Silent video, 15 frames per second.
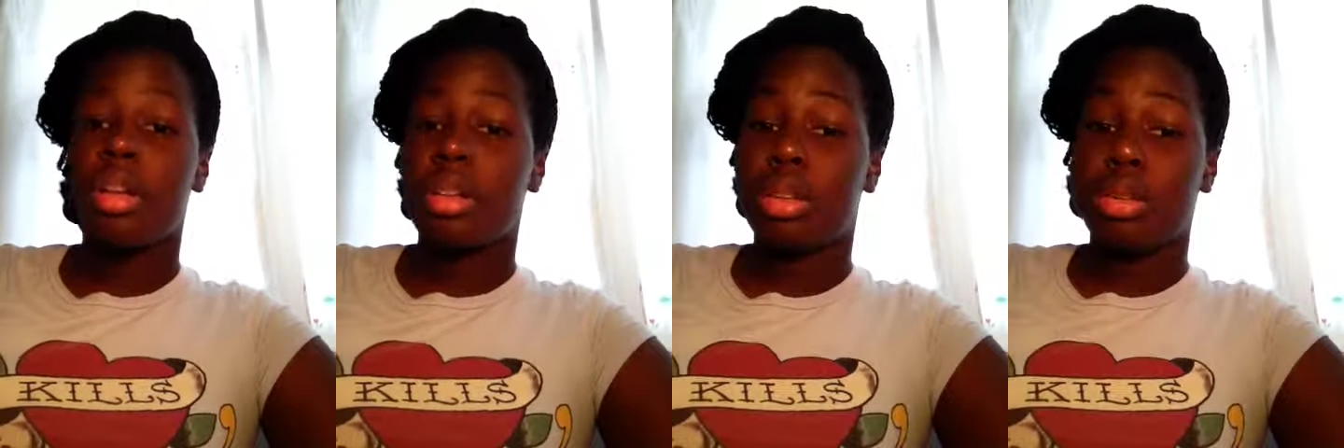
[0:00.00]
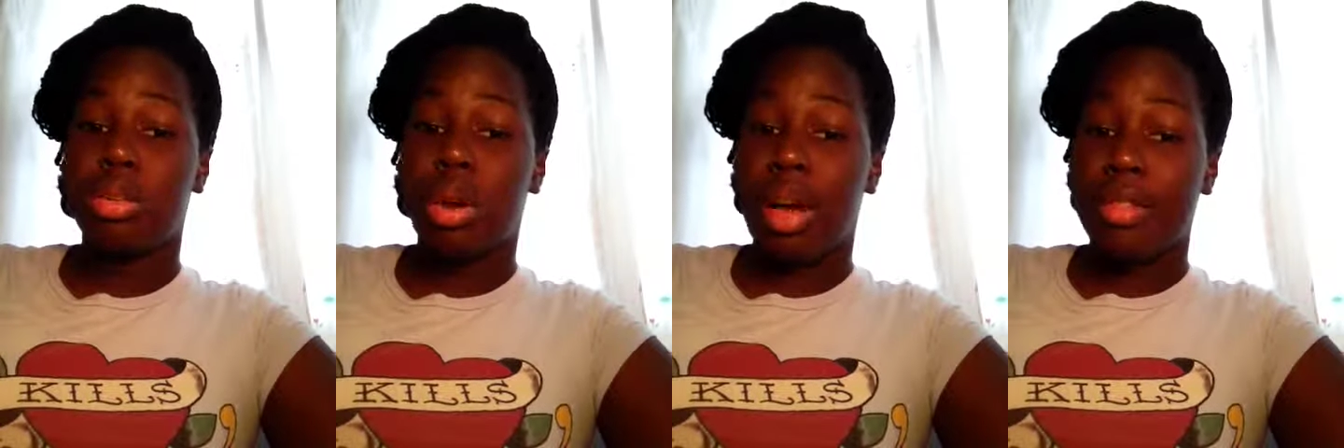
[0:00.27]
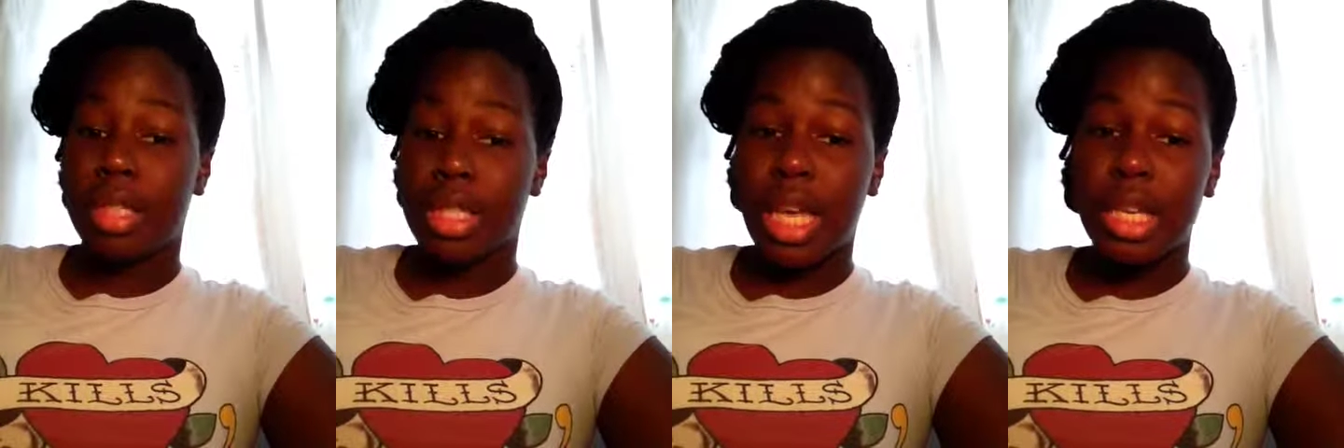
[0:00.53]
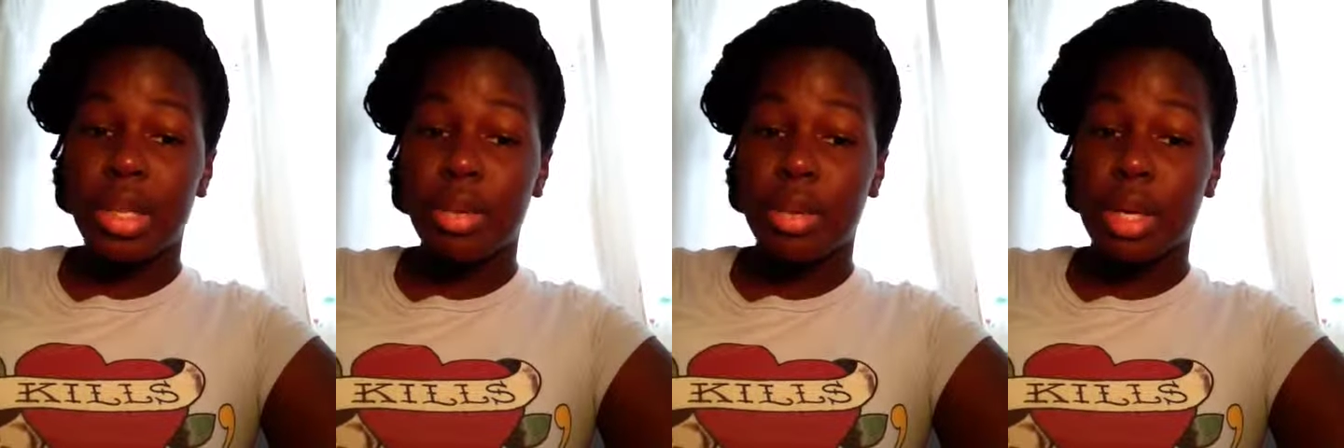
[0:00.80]
you don't have to
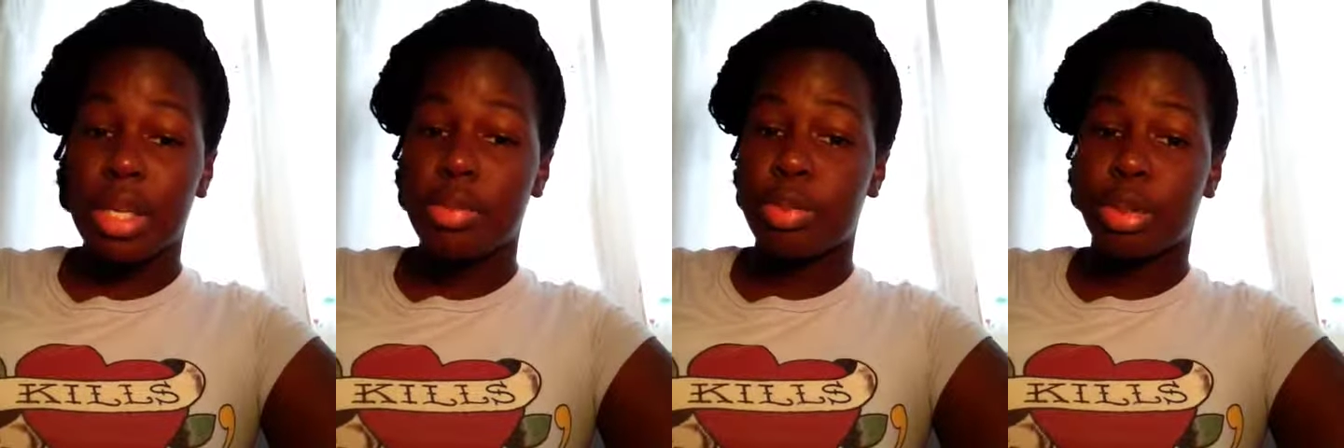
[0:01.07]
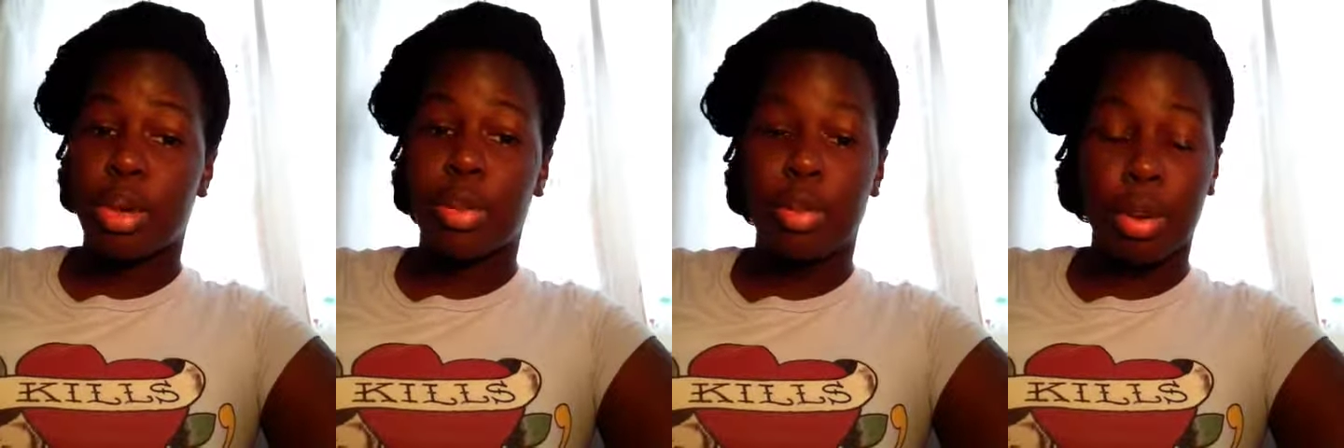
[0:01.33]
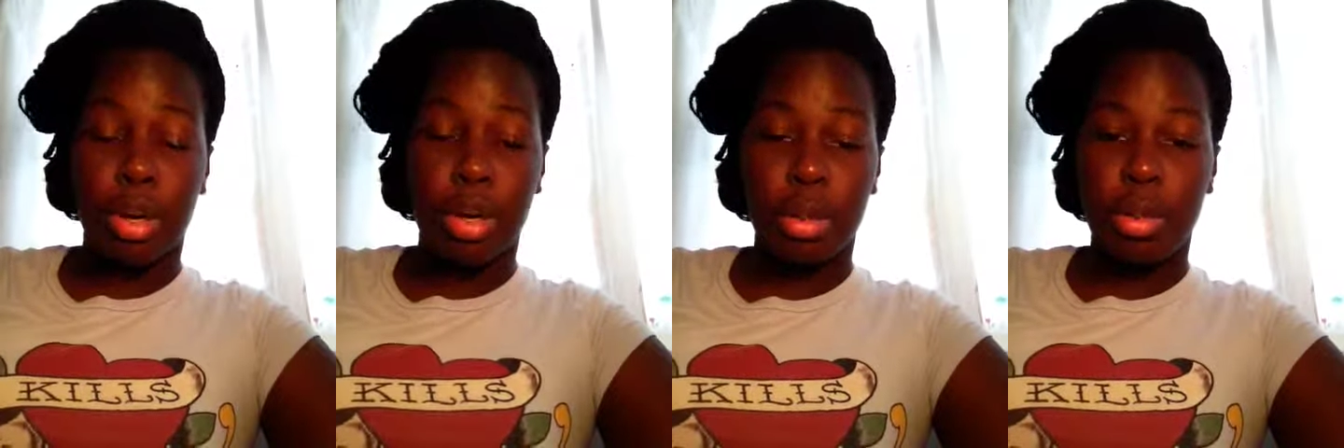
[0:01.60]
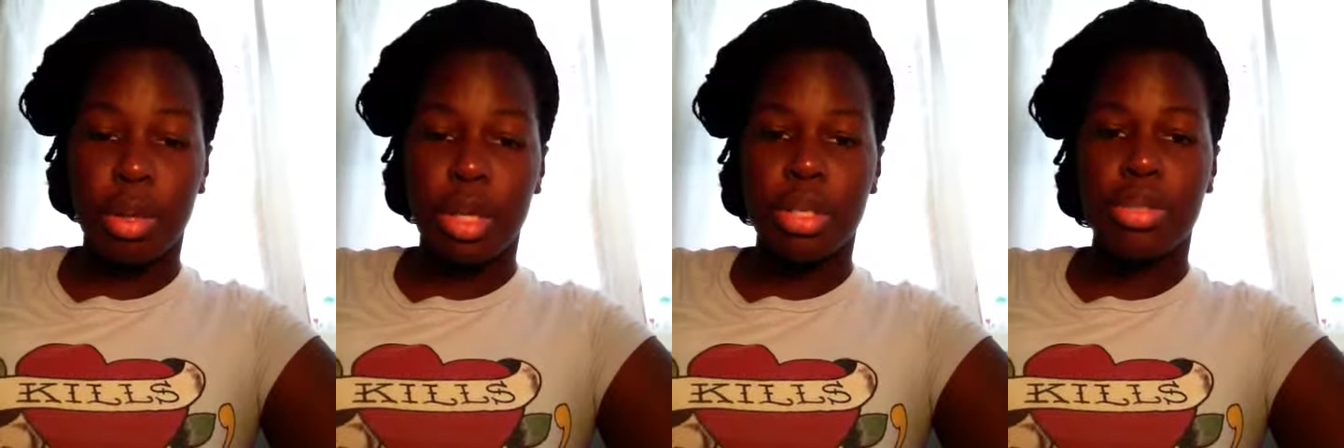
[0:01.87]
take the bridge, but don't burn the
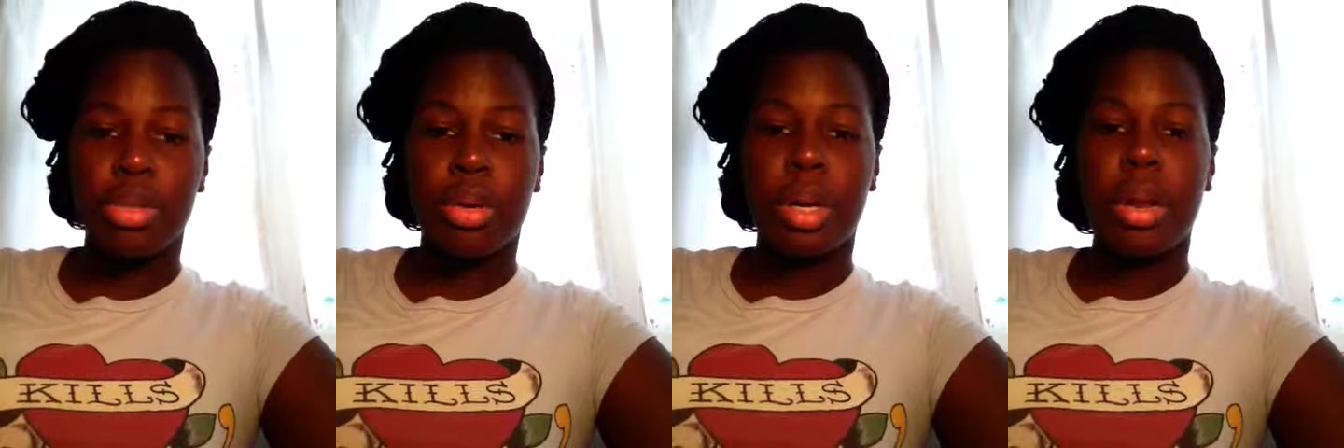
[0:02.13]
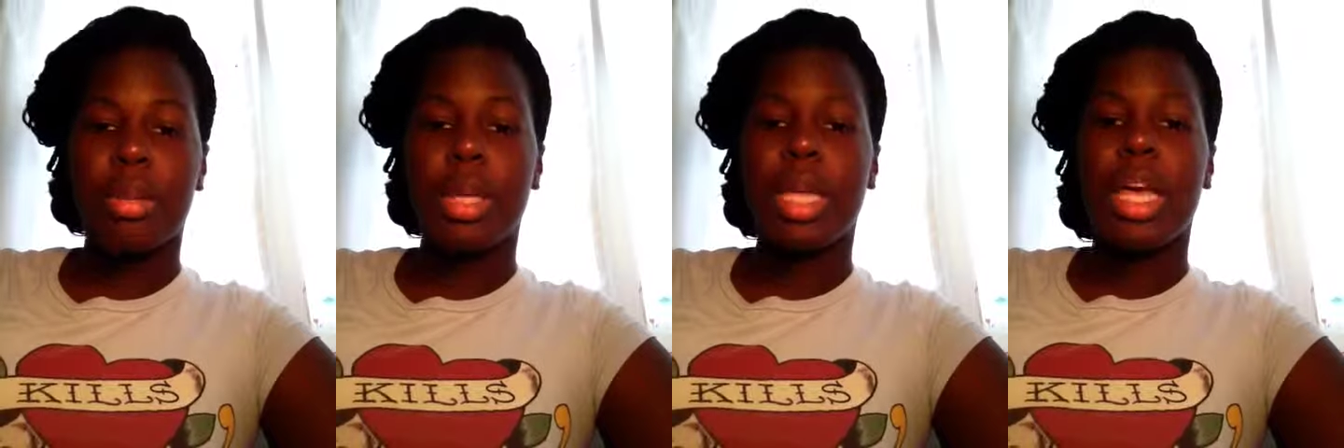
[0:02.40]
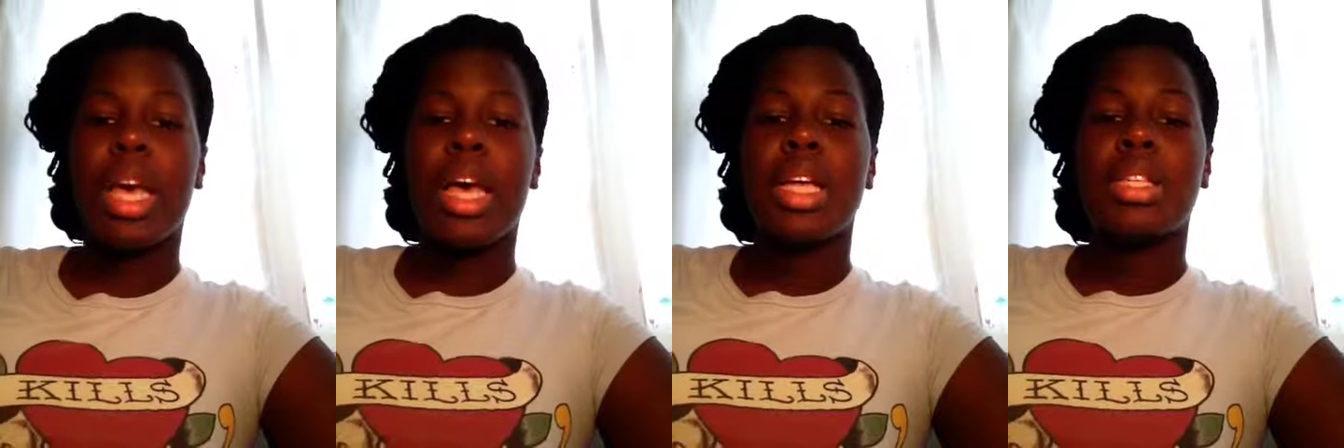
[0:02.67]
bridge. You know what I mean?